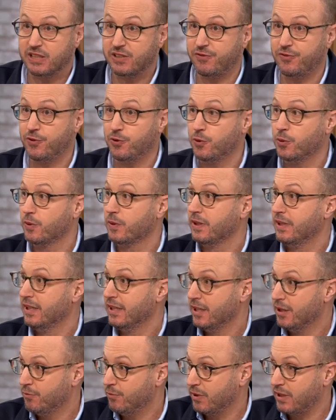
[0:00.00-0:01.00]
must fall.
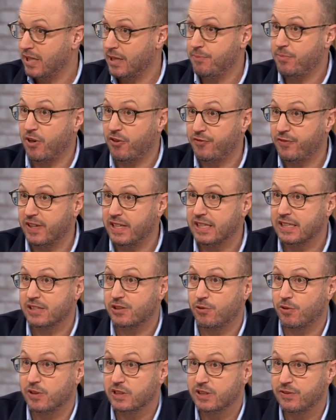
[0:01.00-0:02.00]
But, we'll keep what? our fingers
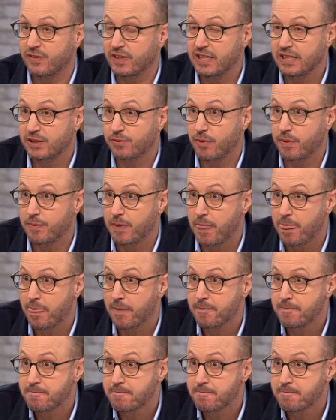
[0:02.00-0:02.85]
crossed for But, Roger,